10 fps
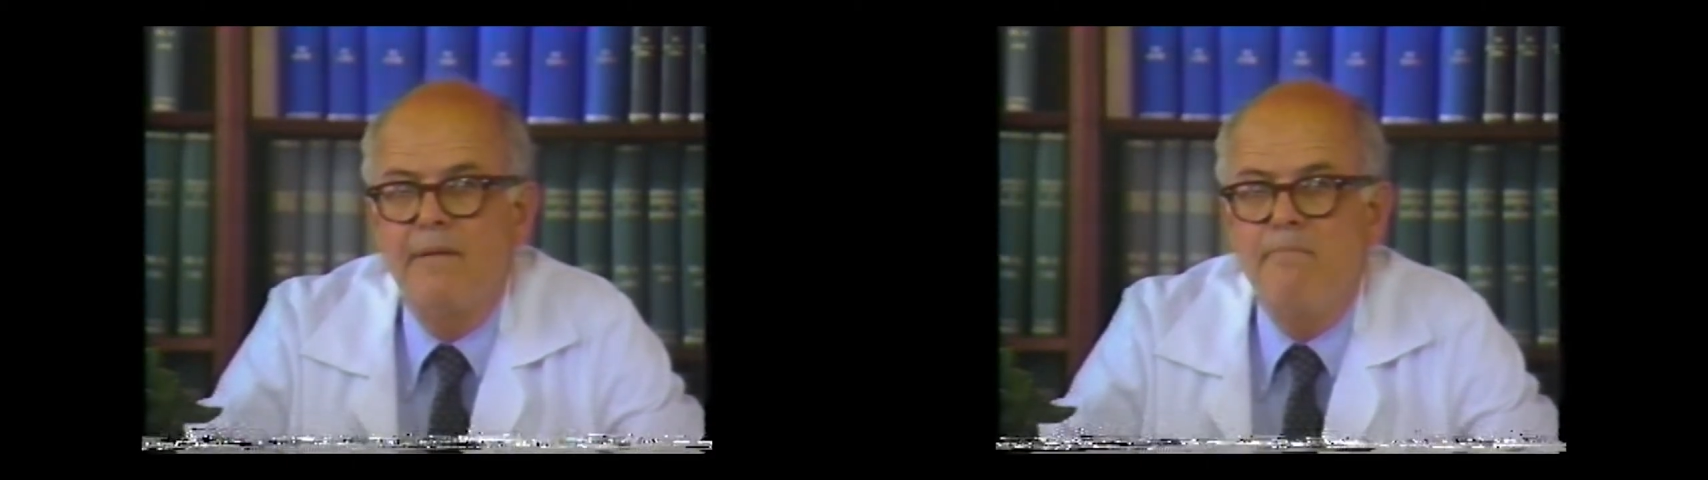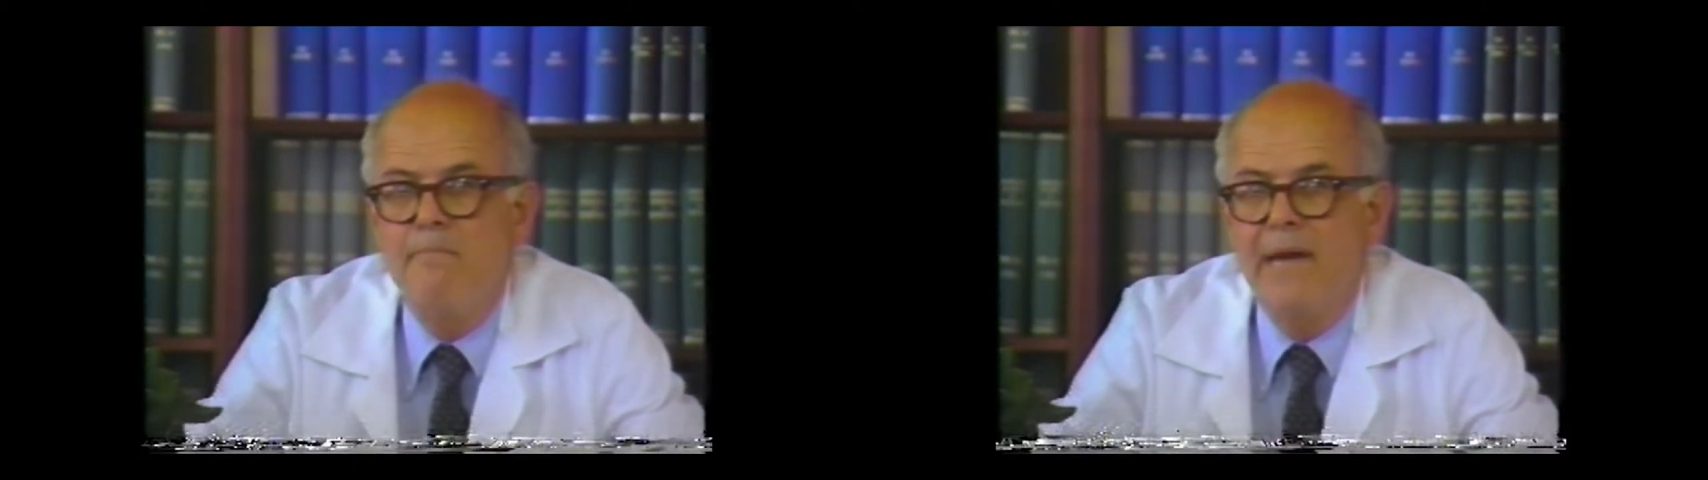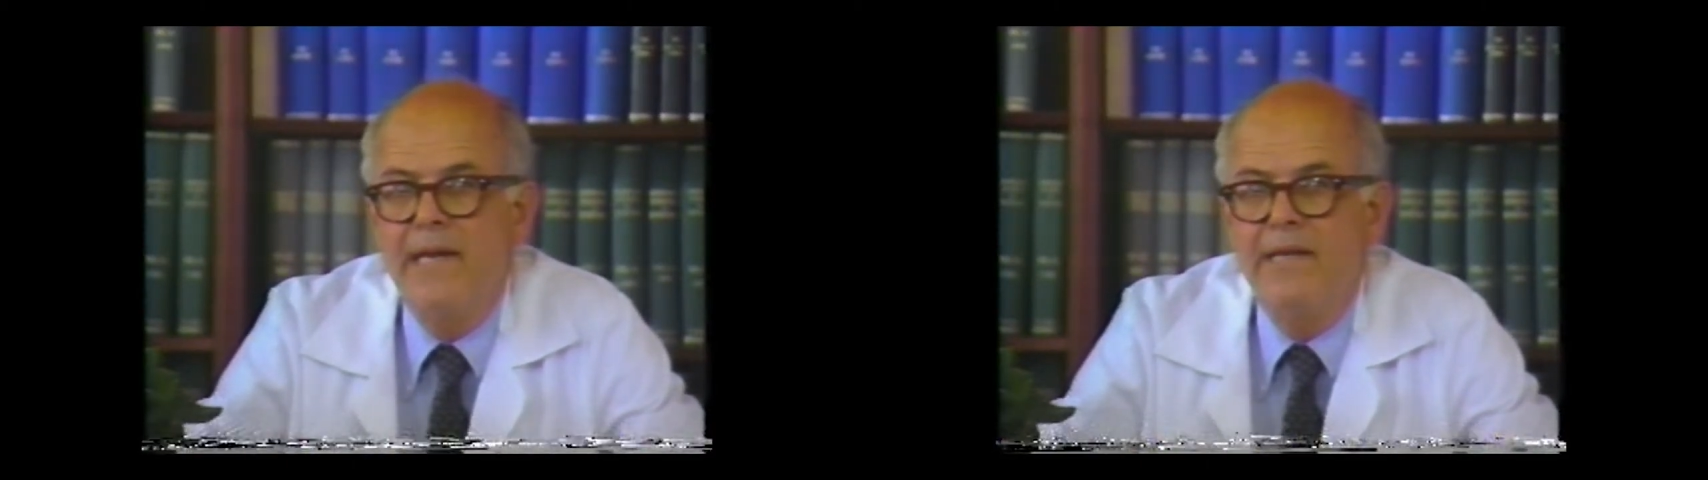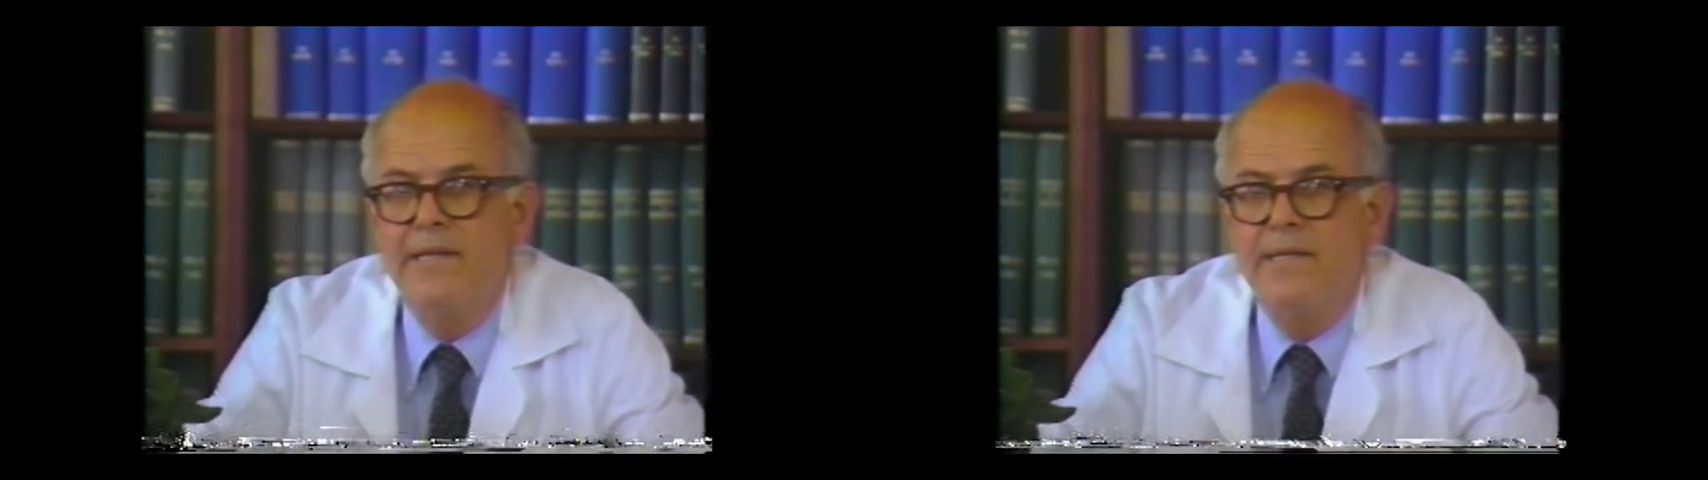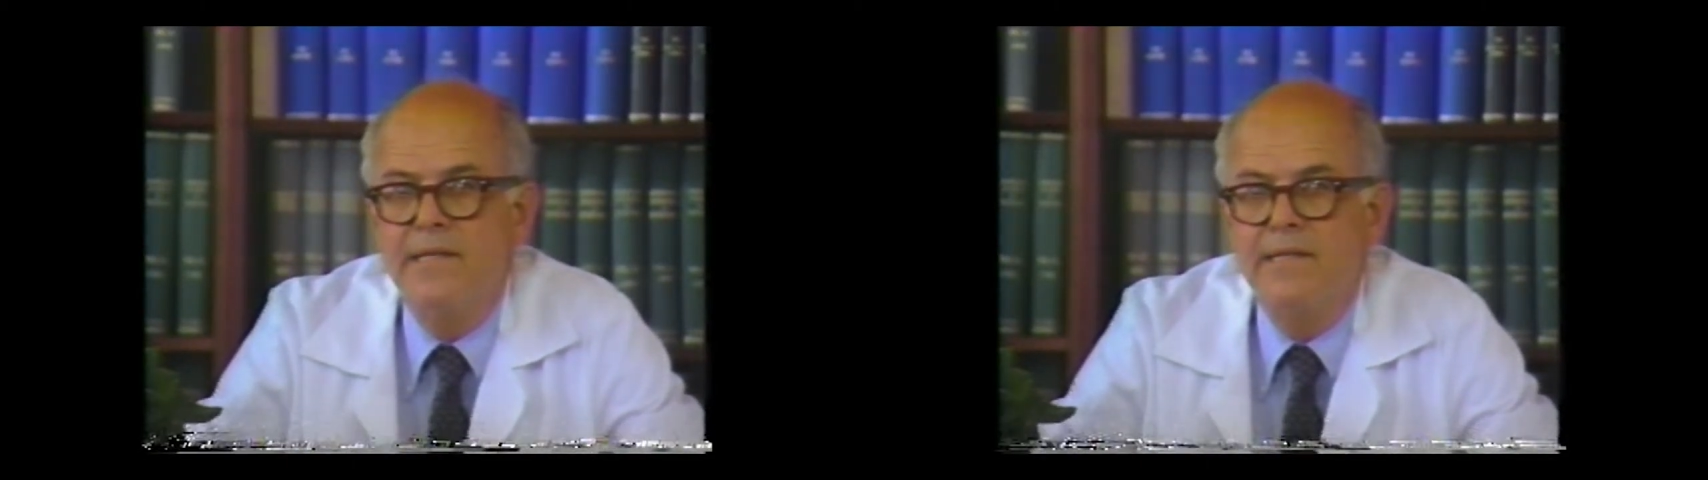Many
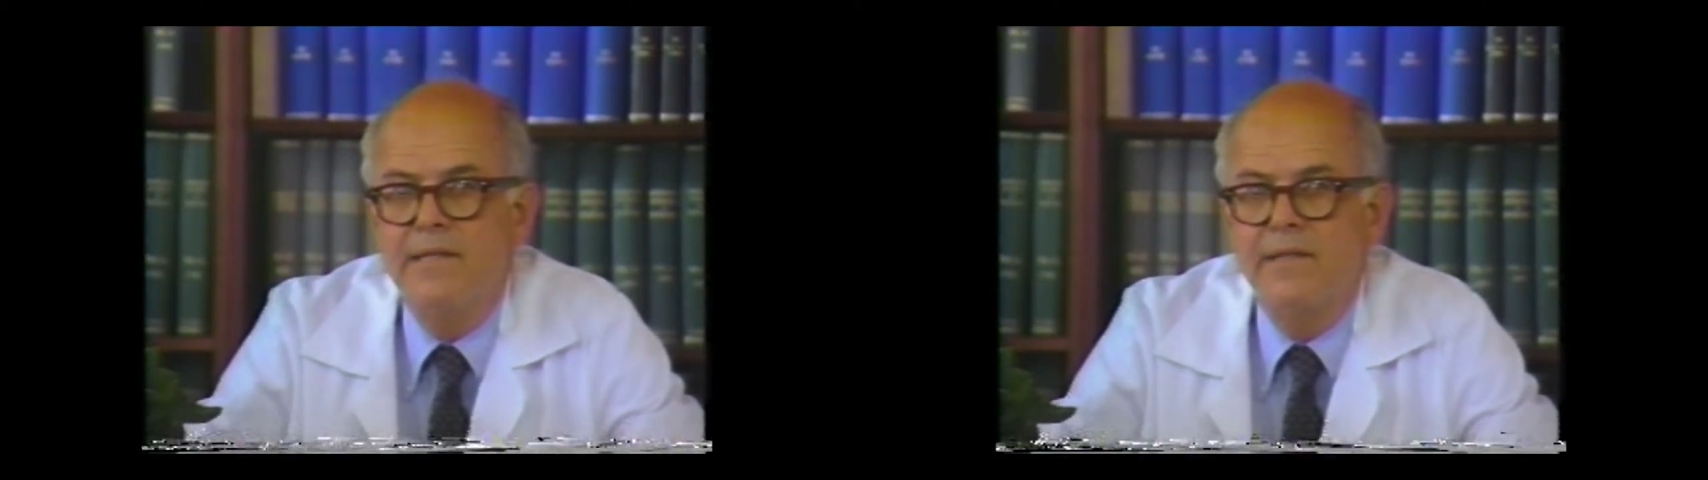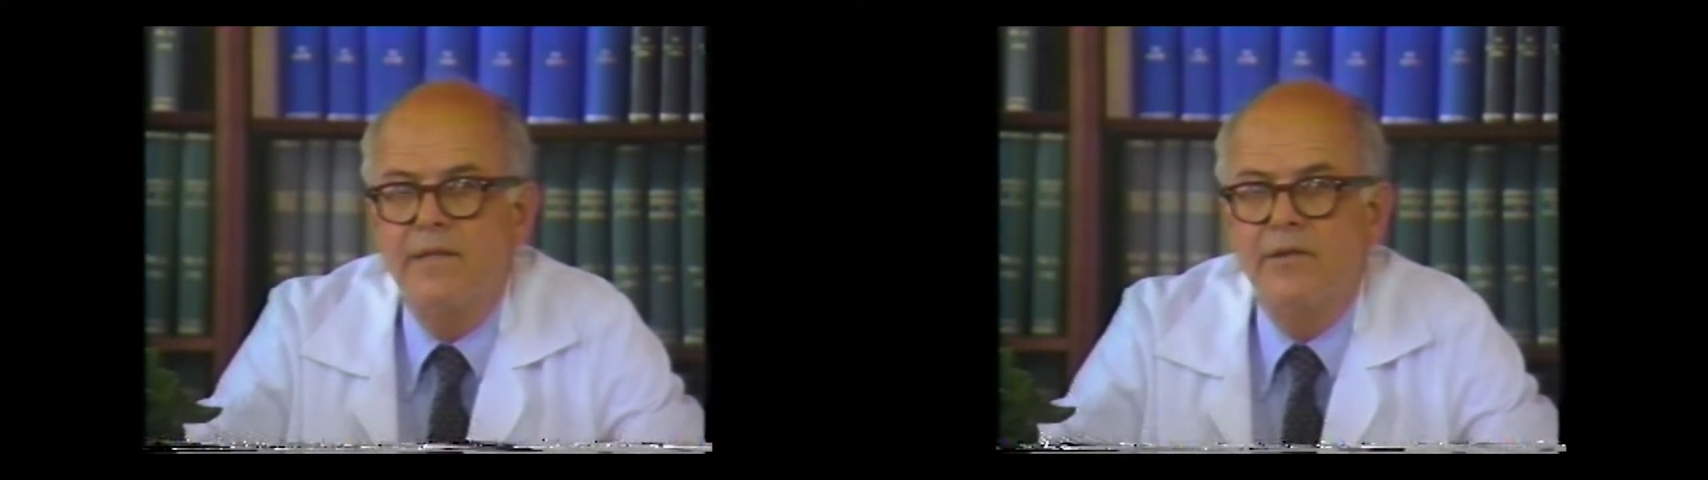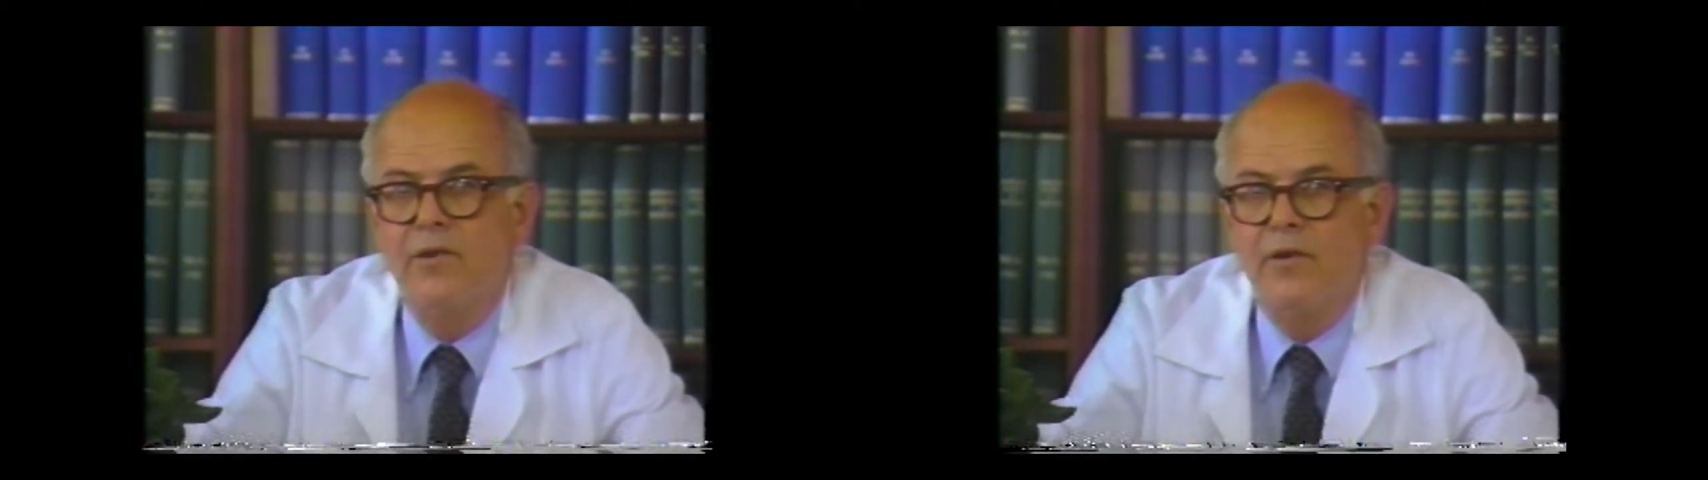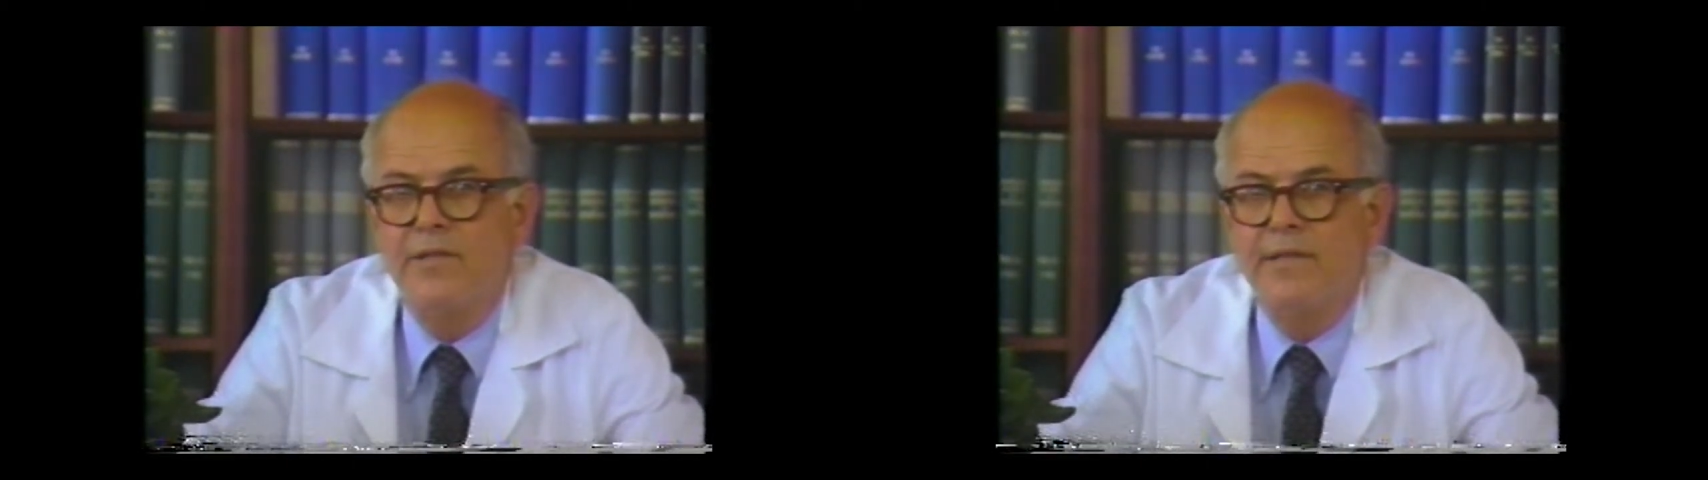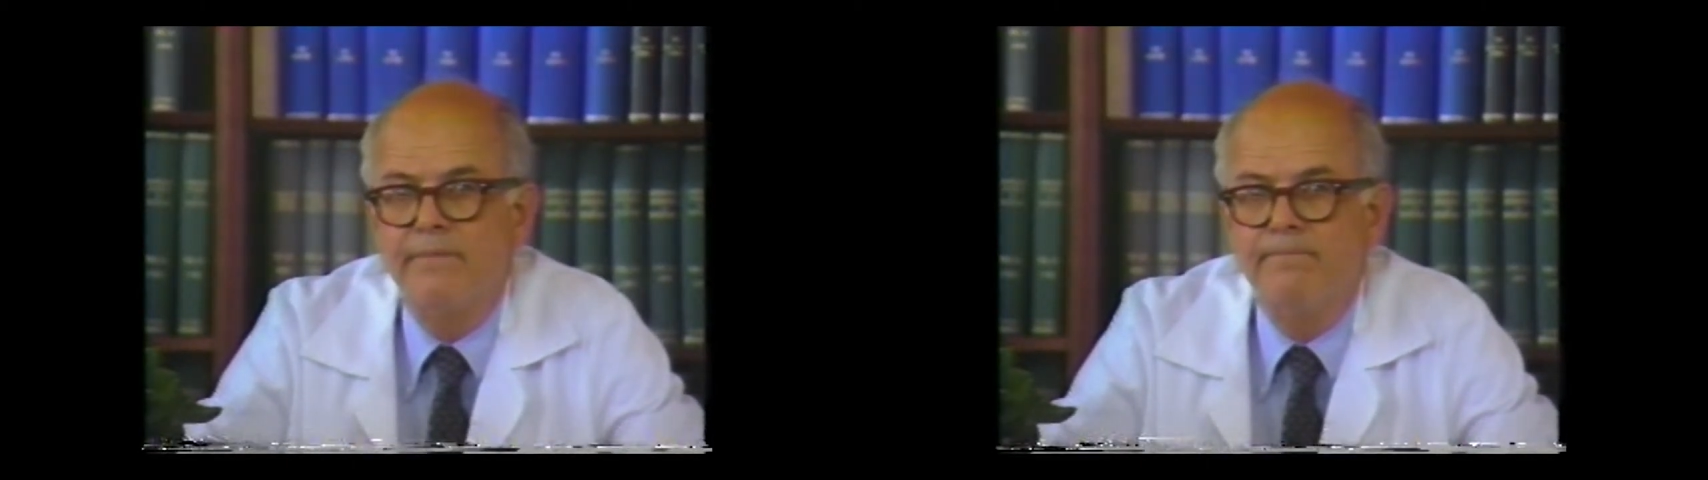diseases can
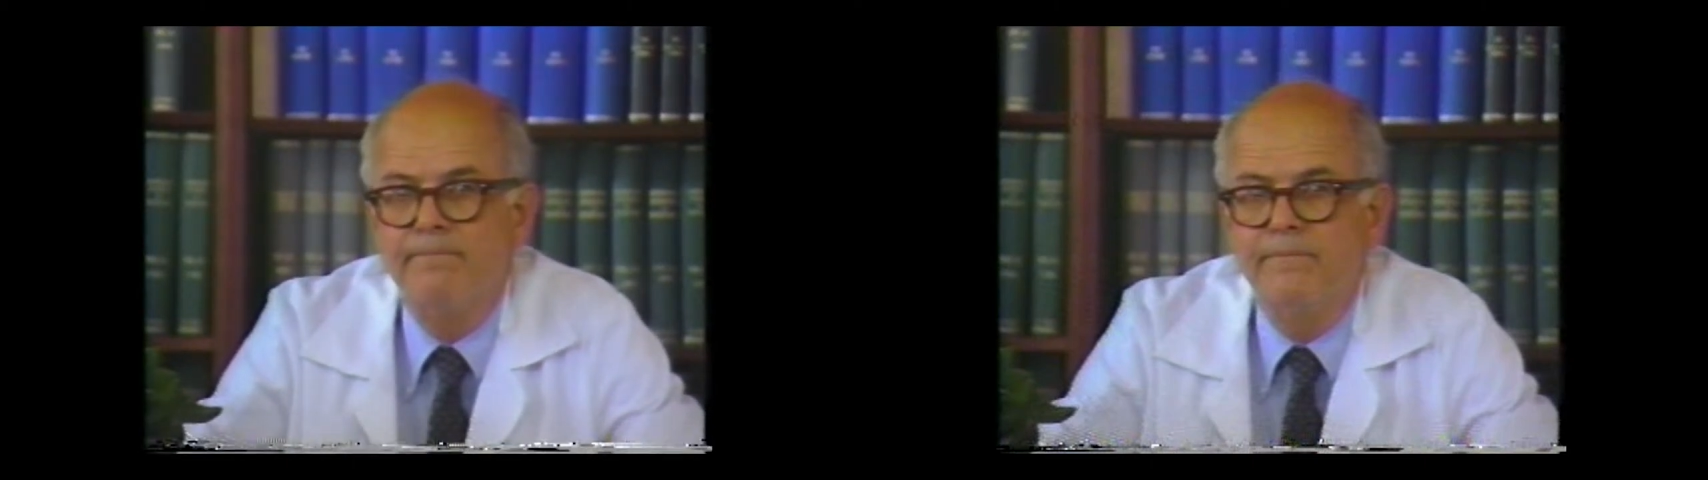cause them.